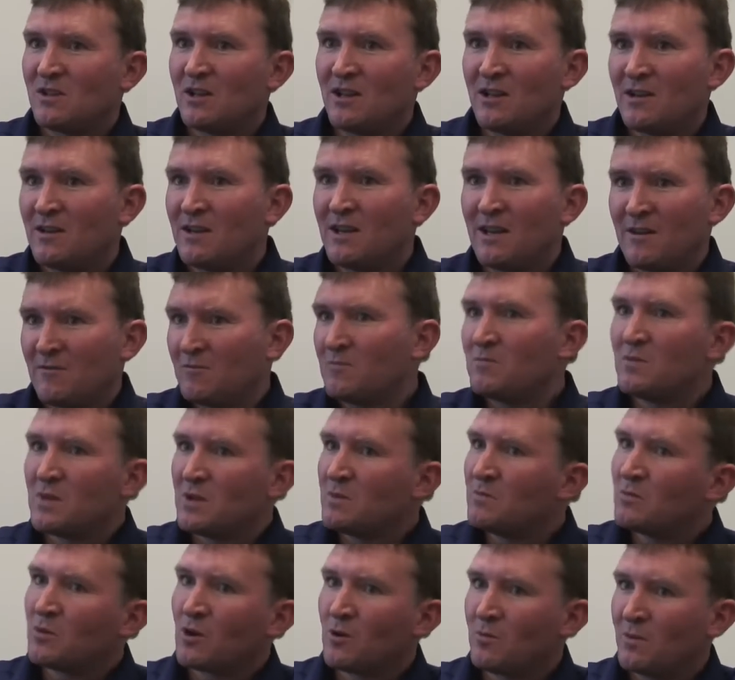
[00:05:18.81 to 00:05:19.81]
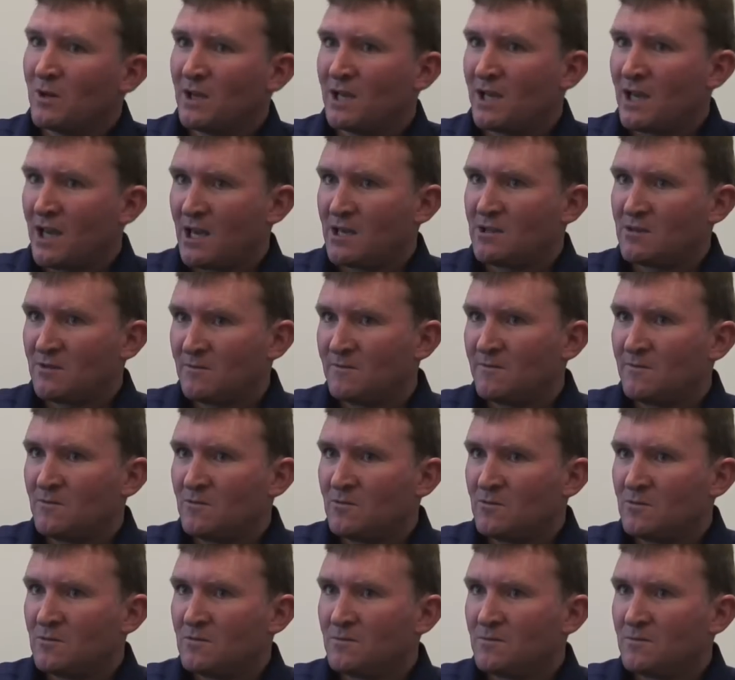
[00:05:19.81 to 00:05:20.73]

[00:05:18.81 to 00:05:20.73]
haven't been properly catered for.